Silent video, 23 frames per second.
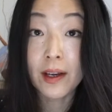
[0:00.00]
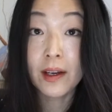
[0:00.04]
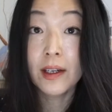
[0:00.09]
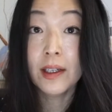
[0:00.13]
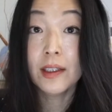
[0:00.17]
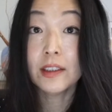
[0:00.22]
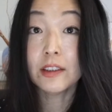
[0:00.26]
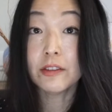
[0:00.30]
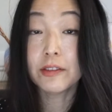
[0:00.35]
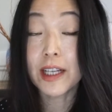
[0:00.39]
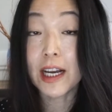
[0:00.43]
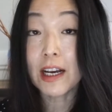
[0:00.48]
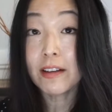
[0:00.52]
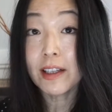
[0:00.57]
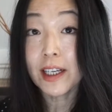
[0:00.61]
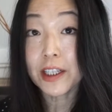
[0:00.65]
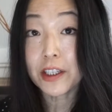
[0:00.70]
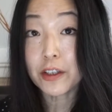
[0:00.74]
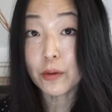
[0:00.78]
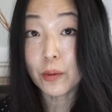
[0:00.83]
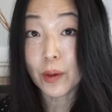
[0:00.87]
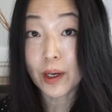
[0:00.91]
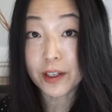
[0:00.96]
So now
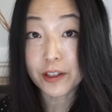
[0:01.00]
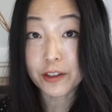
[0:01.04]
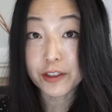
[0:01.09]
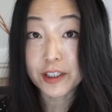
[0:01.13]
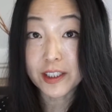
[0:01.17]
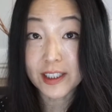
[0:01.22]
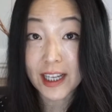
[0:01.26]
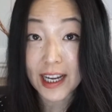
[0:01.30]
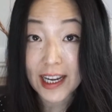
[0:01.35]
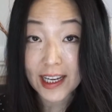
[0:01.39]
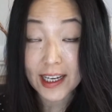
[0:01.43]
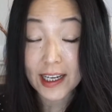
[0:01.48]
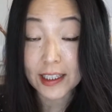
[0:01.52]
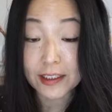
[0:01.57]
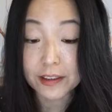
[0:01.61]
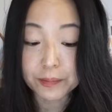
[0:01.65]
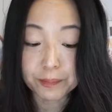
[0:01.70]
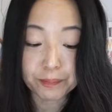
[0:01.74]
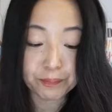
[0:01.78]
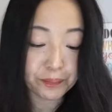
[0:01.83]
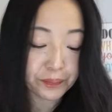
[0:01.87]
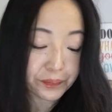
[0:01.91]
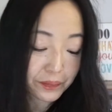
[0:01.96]
that you understand
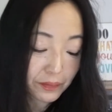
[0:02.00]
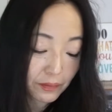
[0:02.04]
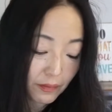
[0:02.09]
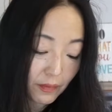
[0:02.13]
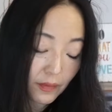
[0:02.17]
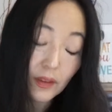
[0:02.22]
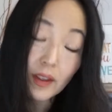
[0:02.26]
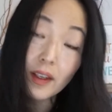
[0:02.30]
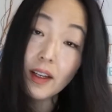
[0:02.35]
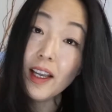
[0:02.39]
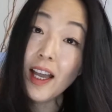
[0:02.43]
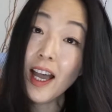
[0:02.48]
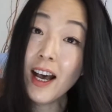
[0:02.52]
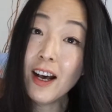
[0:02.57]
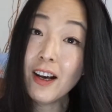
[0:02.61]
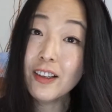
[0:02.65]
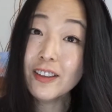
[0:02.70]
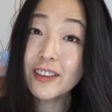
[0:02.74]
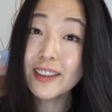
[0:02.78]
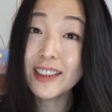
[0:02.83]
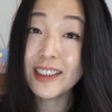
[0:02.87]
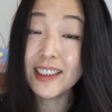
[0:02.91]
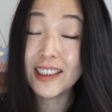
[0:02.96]

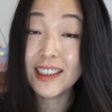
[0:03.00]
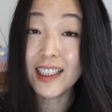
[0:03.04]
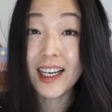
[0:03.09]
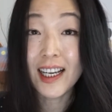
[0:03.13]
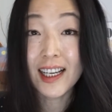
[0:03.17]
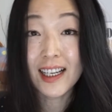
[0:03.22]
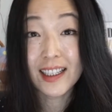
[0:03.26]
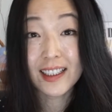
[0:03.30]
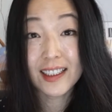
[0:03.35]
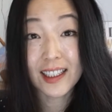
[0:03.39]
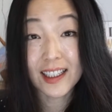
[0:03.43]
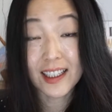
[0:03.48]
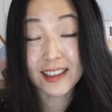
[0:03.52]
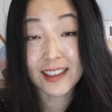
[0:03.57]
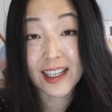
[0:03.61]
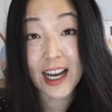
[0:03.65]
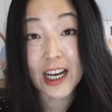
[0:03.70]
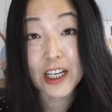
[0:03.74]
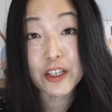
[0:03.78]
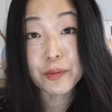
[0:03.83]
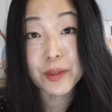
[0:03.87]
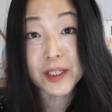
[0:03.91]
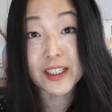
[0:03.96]
how the
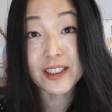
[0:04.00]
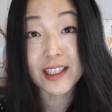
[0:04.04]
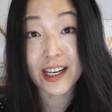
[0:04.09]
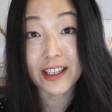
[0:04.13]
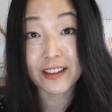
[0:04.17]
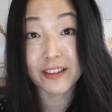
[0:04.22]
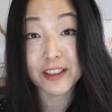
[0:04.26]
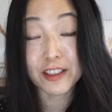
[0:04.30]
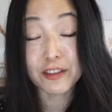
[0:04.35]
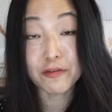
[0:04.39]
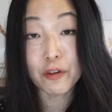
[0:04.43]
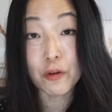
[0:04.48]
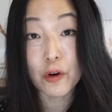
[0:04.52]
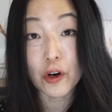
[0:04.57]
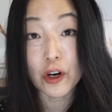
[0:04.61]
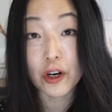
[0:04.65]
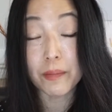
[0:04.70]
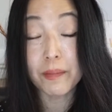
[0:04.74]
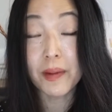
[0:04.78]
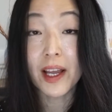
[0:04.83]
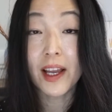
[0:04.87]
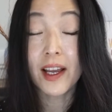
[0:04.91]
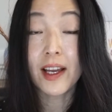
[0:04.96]
attachment style is
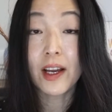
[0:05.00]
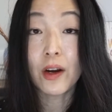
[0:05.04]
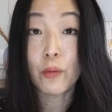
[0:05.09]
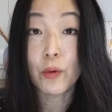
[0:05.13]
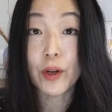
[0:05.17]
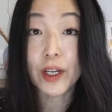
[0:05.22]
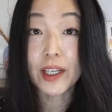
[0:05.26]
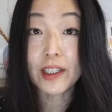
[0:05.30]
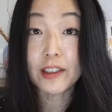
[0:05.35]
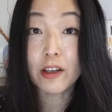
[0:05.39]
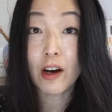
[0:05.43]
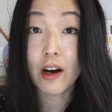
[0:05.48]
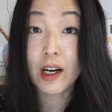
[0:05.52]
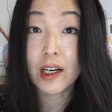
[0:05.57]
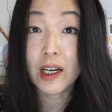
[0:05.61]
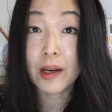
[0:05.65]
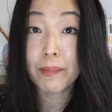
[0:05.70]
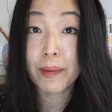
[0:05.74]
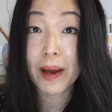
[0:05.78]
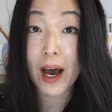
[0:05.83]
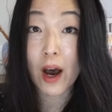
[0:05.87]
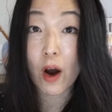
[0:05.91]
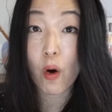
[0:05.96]
formed, we could talk
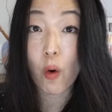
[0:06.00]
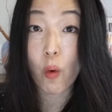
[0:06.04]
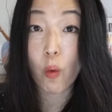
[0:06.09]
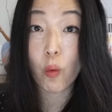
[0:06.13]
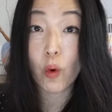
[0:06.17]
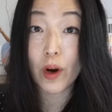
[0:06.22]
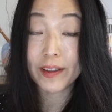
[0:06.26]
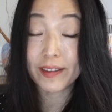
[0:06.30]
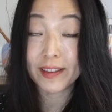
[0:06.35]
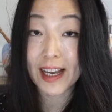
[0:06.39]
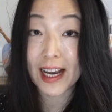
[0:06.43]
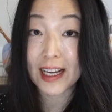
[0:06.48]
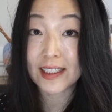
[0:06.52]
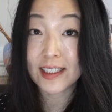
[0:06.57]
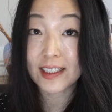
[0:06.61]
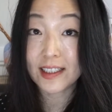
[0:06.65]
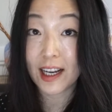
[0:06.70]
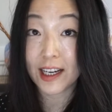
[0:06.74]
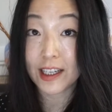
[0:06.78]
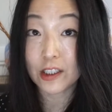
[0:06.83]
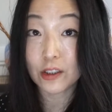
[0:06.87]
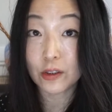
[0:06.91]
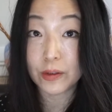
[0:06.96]
about what that
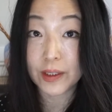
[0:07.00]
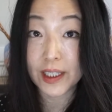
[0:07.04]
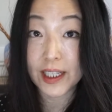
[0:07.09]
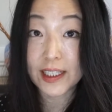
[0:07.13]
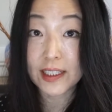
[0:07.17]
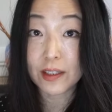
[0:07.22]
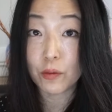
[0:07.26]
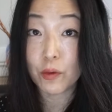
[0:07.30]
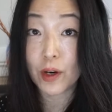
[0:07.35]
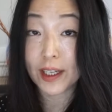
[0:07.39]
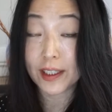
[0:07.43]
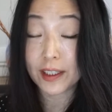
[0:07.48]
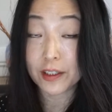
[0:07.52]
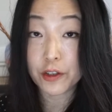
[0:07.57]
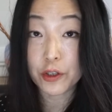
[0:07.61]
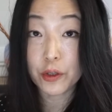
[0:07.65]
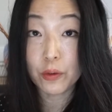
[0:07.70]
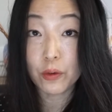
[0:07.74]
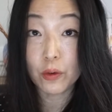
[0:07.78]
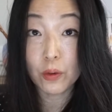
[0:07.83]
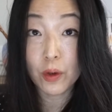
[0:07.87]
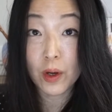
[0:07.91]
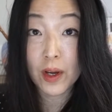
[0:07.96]
cycle is and why the
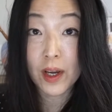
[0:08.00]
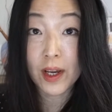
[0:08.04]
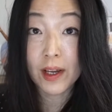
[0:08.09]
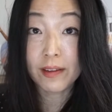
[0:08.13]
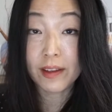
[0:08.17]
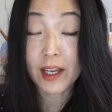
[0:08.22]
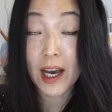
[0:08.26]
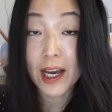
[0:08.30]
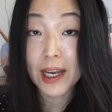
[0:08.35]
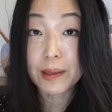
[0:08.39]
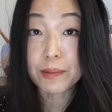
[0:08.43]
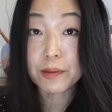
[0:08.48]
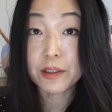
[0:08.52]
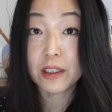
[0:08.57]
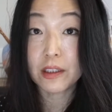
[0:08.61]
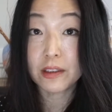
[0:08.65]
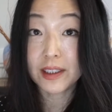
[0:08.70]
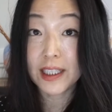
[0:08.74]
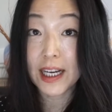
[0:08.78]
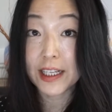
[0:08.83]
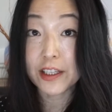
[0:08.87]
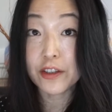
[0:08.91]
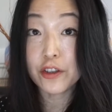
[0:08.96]
two types
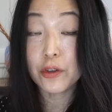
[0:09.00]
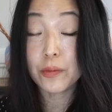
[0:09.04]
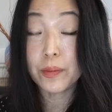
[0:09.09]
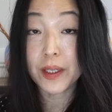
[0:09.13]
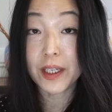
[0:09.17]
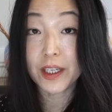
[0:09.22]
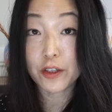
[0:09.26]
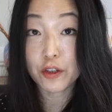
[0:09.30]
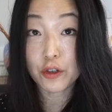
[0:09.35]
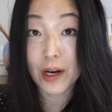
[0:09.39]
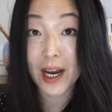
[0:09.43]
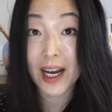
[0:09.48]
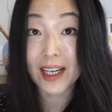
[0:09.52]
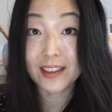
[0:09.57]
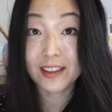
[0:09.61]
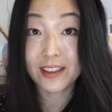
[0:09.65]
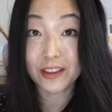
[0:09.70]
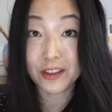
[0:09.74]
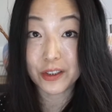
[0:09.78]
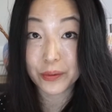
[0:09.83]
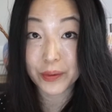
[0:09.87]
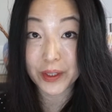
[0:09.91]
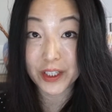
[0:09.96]
tend to be
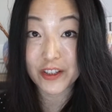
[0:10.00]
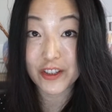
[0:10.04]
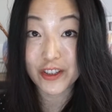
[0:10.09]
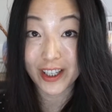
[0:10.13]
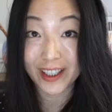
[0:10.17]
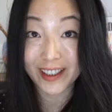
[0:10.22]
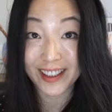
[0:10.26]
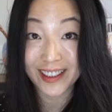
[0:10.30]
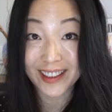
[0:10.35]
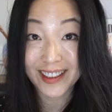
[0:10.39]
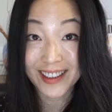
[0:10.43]
attracted to each other.